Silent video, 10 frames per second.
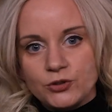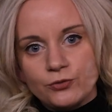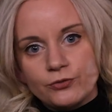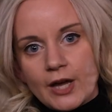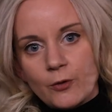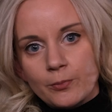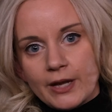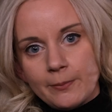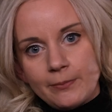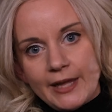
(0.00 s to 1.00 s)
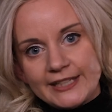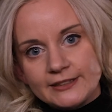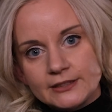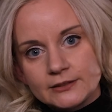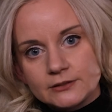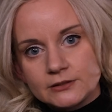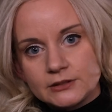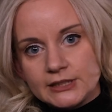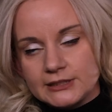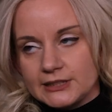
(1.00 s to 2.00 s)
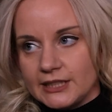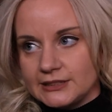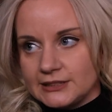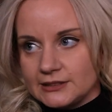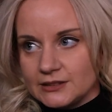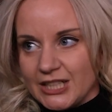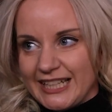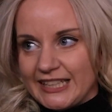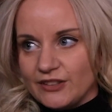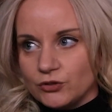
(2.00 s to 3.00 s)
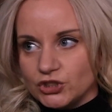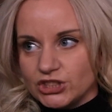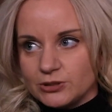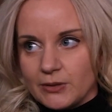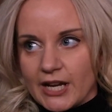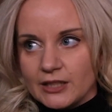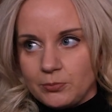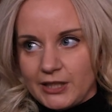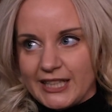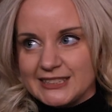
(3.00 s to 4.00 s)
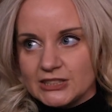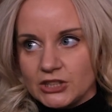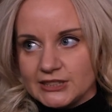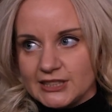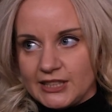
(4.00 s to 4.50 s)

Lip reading: you found my pet, he says, an evil smile plays on his